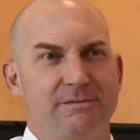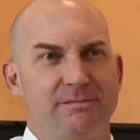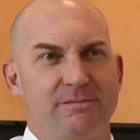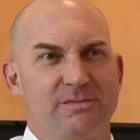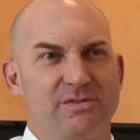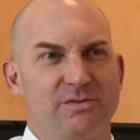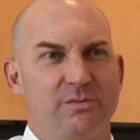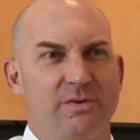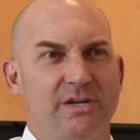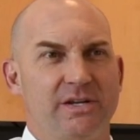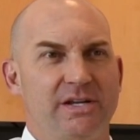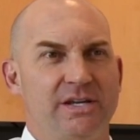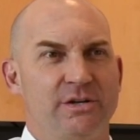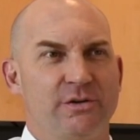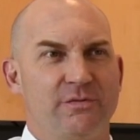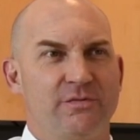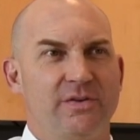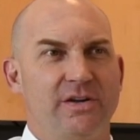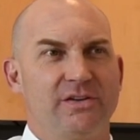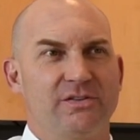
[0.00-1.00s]
It's a way to
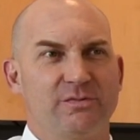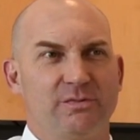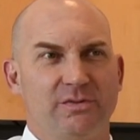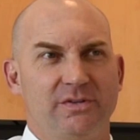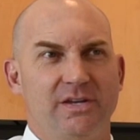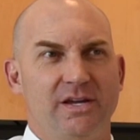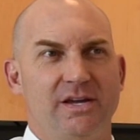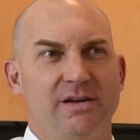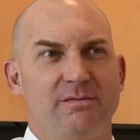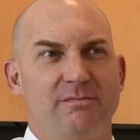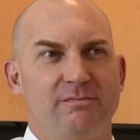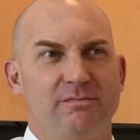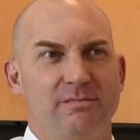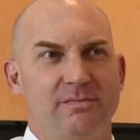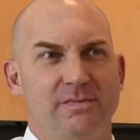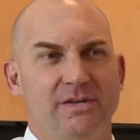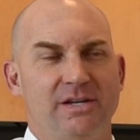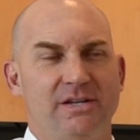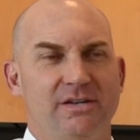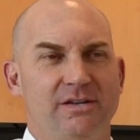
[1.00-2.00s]
interface with them
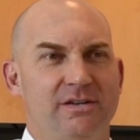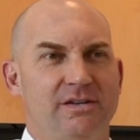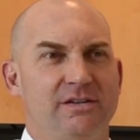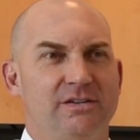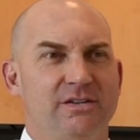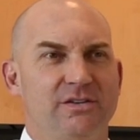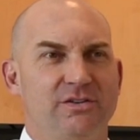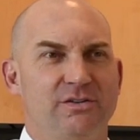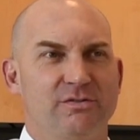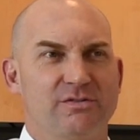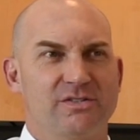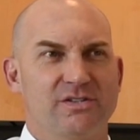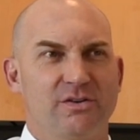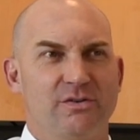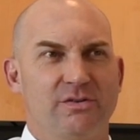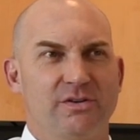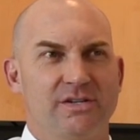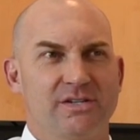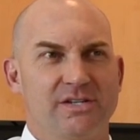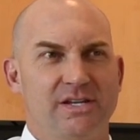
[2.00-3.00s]
and to do
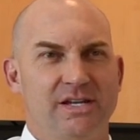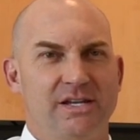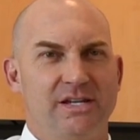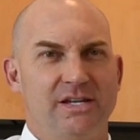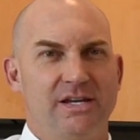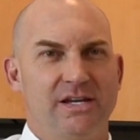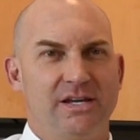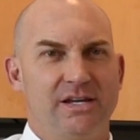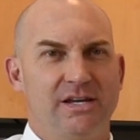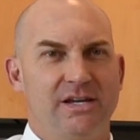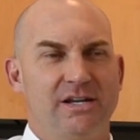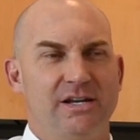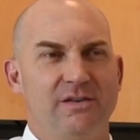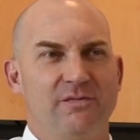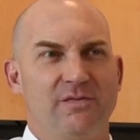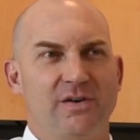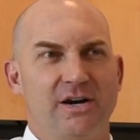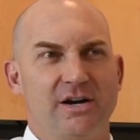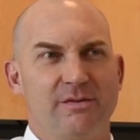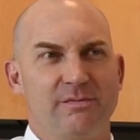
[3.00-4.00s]
so in an
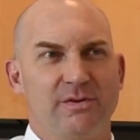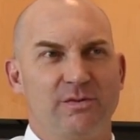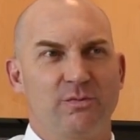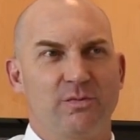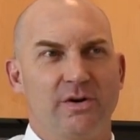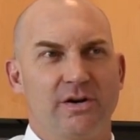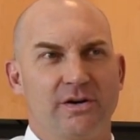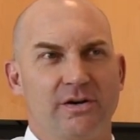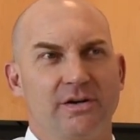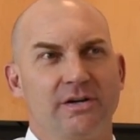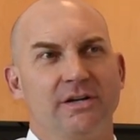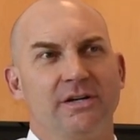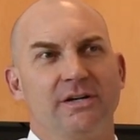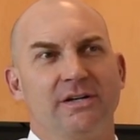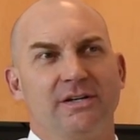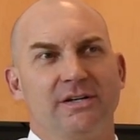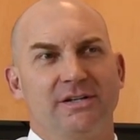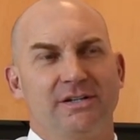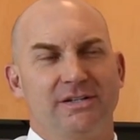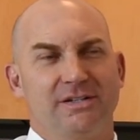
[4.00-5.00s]
environment where
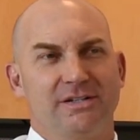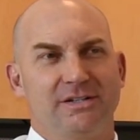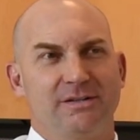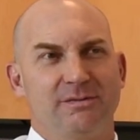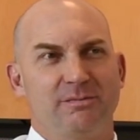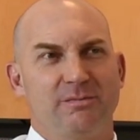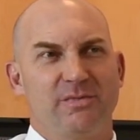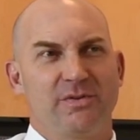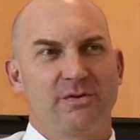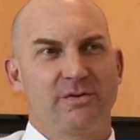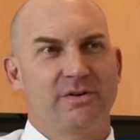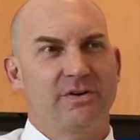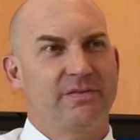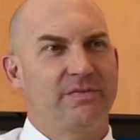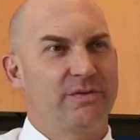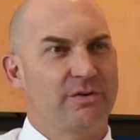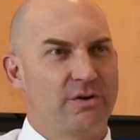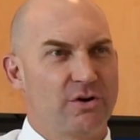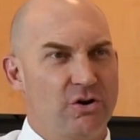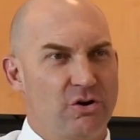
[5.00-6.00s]

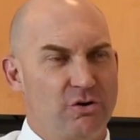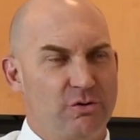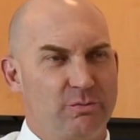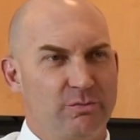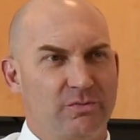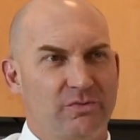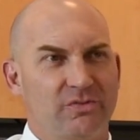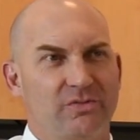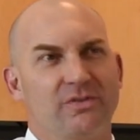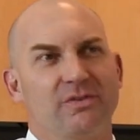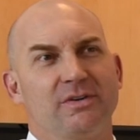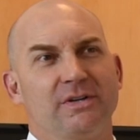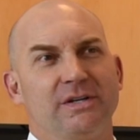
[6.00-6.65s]
they're homes,